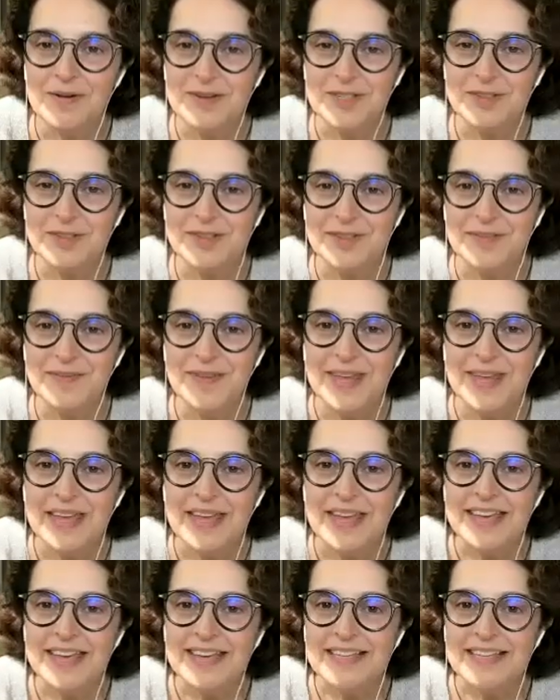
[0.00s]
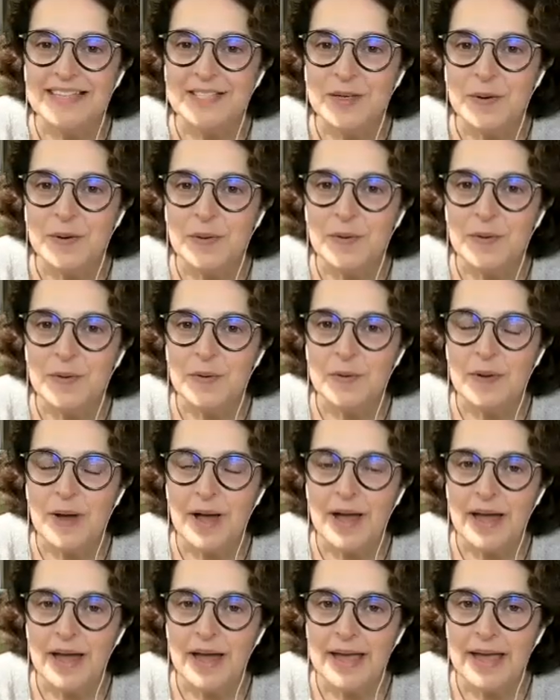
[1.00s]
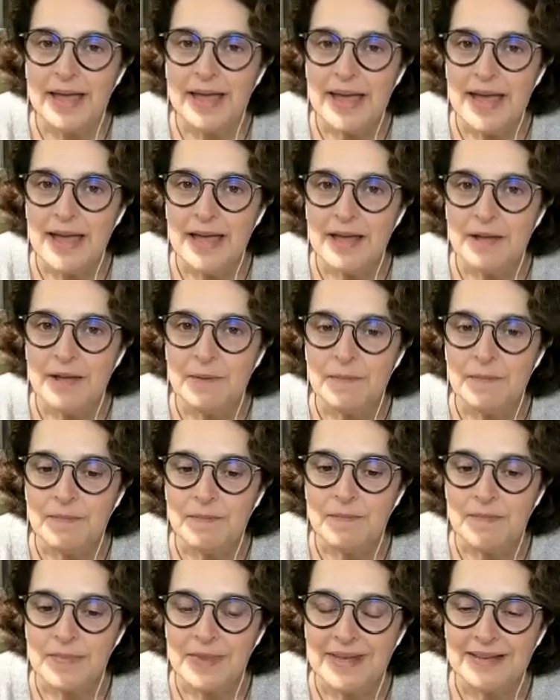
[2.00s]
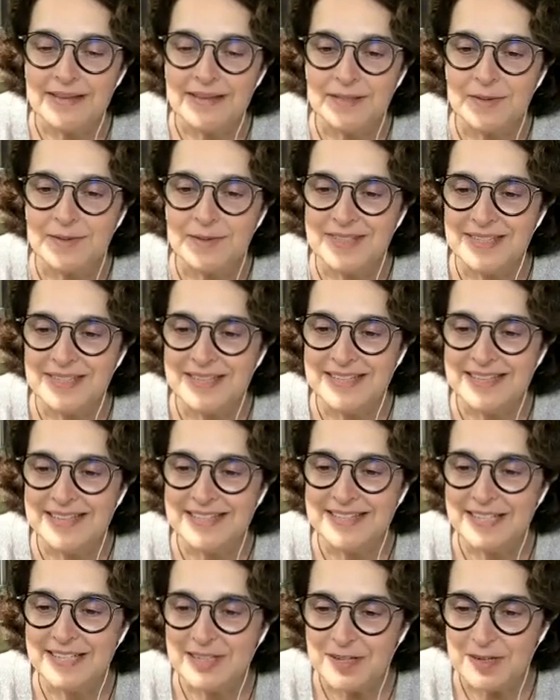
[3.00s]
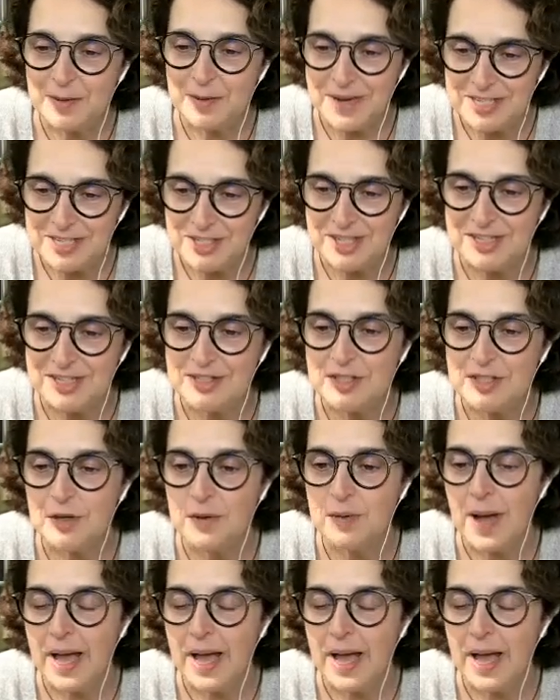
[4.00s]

sure. So it is a good question.